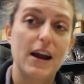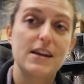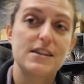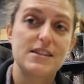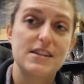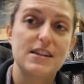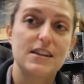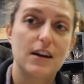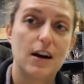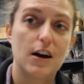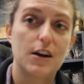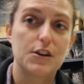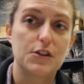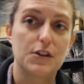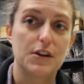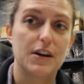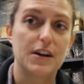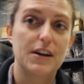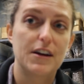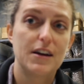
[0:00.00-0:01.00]

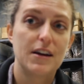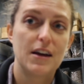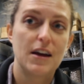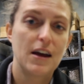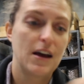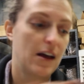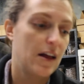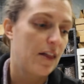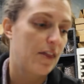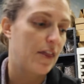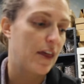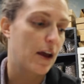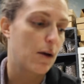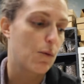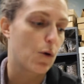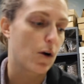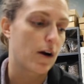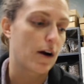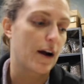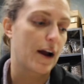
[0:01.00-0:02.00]
1800, they
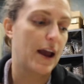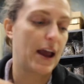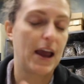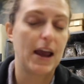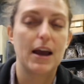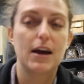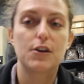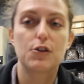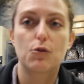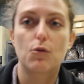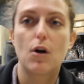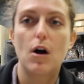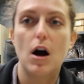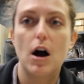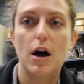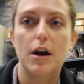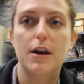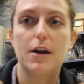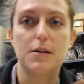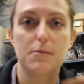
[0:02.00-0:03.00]
were hand
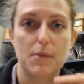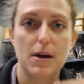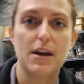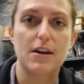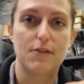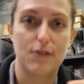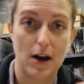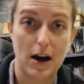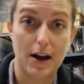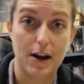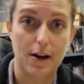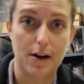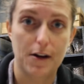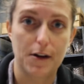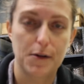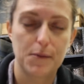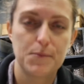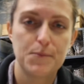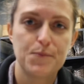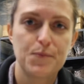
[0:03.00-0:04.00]
wrought and made of
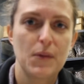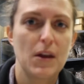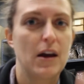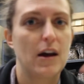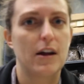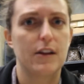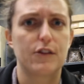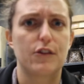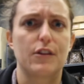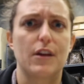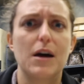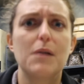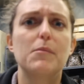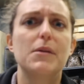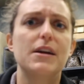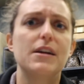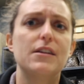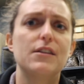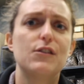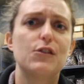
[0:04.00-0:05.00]
iron. And so that
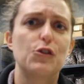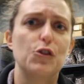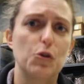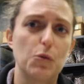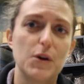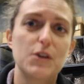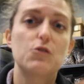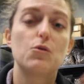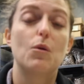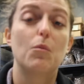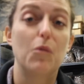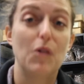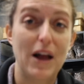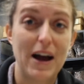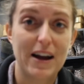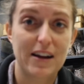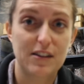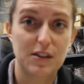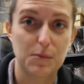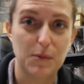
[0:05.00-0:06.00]
means you went to a
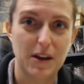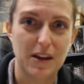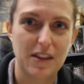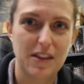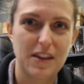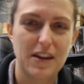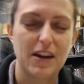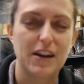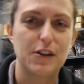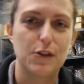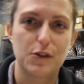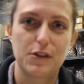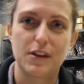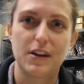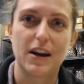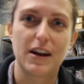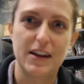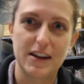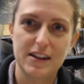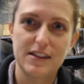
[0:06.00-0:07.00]
blacksmith and you said,
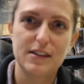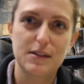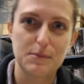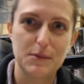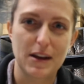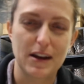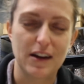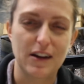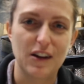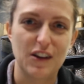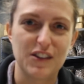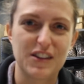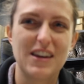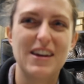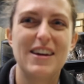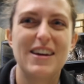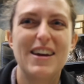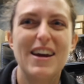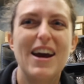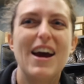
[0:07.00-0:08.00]
I need some nails.
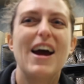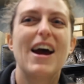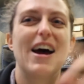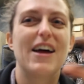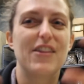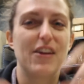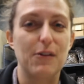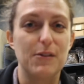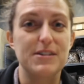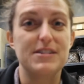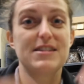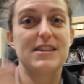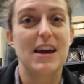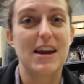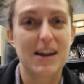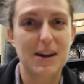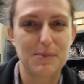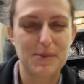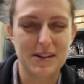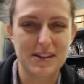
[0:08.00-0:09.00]
And they would
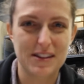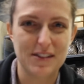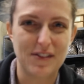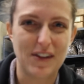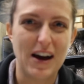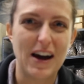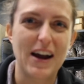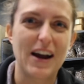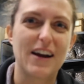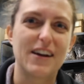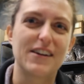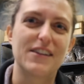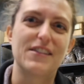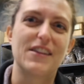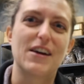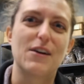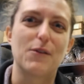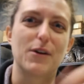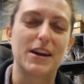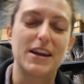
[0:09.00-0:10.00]
take a piece of iron and
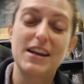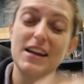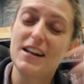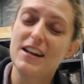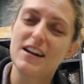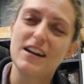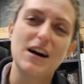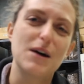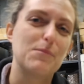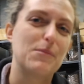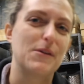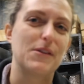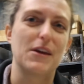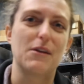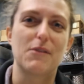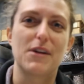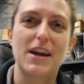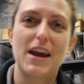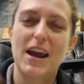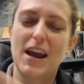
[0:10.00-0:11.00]
they would heat it up and they
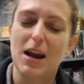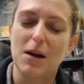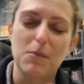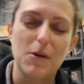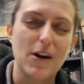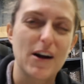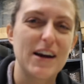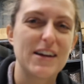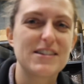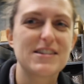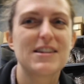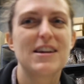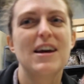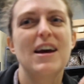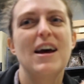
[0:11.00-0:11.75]
would hammer it